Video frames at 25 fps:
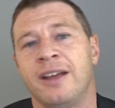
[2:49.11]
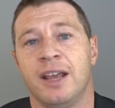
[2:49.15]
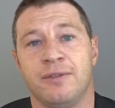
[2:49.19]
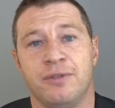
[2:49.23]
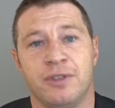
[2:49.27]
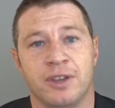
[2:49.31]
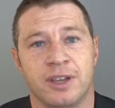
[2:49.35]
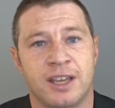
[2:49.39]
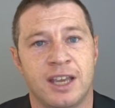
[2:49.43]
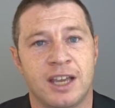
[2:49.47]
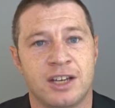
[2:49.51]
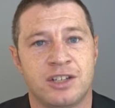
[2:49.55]
if
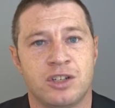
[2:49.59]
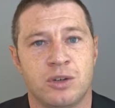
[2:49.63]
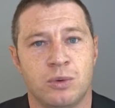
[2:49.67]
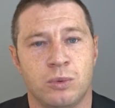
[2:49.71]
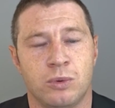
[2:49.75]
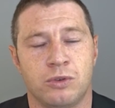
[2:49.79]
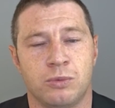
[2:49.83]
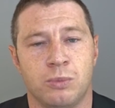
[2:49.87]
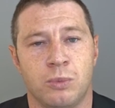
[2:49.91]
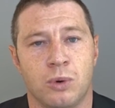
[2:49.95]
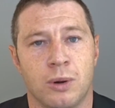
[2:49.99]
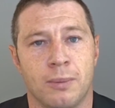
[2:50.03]
the kitchen
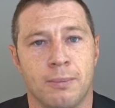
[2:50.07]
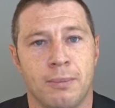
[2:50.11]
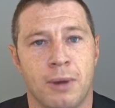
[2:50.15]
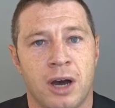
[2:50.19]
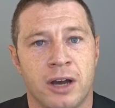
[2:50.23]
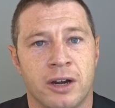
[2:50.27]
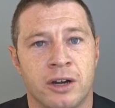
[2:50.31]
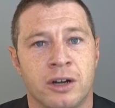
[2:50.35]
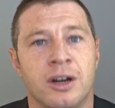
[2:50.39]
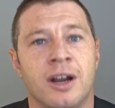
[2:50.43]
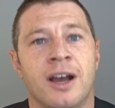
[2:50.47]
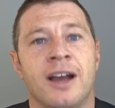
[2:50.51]
was more
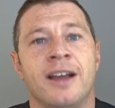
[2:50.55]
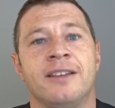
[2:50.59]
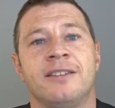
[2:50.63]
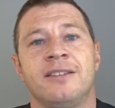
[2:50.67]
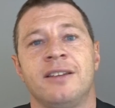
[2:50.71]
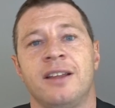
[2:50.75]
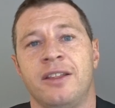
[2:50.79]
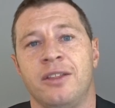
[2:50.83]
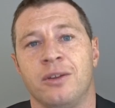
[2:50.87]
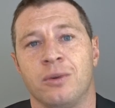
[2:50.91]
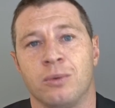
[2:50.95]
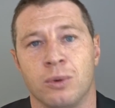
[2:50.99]

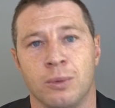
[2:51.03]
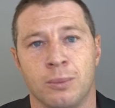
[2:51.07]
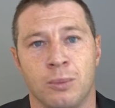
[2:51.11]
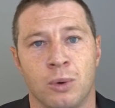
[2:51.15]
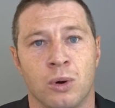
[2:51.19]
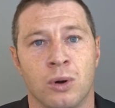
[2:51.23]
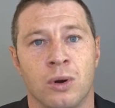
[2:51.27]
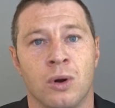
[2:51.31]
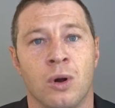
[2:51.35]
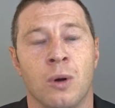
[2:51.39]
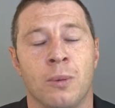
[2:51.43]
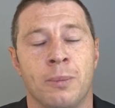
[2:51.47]
modernized and there were
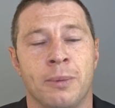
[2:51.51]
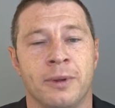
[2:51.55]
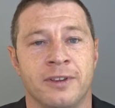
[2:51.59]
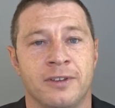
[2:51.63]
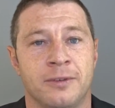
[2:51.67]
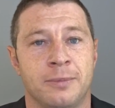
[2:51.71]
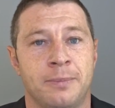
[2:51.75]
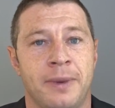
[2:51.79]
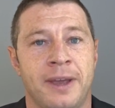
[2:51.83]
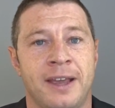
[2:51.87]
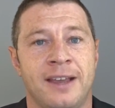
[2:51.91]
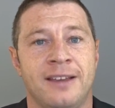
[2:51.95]
more open
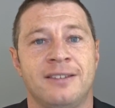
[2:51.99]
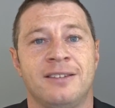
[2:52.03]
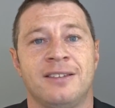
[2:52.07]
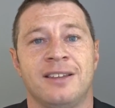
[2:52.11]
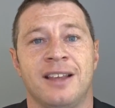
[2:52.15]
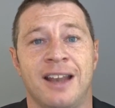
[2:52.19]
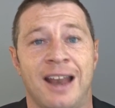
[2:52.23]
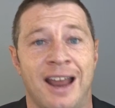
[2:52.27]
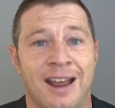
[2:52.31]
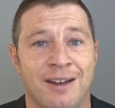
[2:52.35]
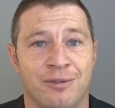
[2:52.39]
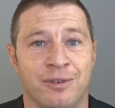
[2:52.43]
space
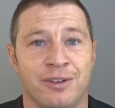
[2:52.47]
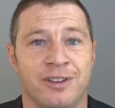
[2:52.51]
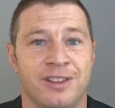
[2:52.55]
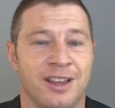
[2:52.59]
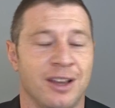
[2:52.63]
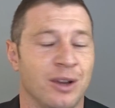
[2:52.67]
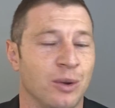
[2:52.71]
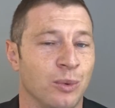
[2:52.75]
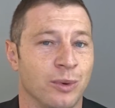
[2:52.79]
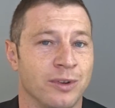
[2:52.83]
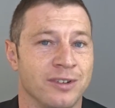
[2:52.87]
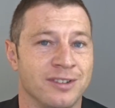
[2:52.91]
and
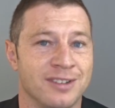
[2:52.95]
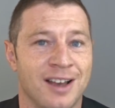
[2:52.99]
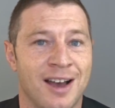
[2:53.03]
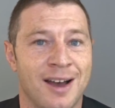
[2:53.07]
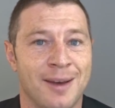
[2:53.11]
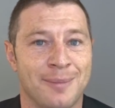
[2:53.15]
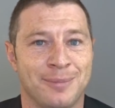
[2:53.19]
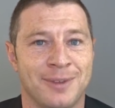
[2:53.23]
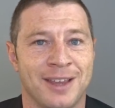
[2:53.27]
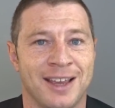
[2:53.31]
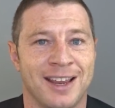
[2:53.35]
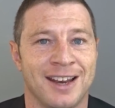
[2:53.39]
everything was
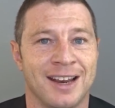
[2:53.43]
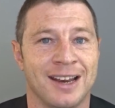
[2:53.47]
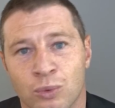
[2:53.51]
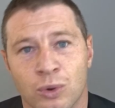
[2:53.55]
updated.